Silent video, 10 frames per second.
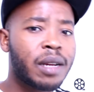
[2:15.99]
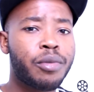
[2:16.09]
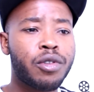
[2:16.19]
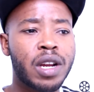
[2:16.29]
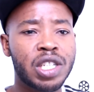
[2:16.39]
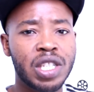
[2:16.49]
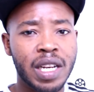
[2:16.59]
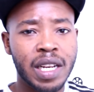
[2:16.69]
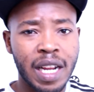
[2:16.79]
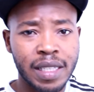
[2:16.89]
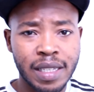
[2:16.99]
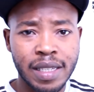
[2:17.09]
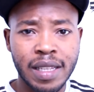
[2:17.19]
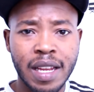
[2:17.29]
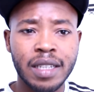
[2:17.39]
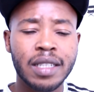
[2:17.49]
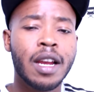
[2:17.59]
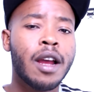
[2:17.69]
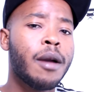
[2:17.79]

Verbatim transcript: production assistant,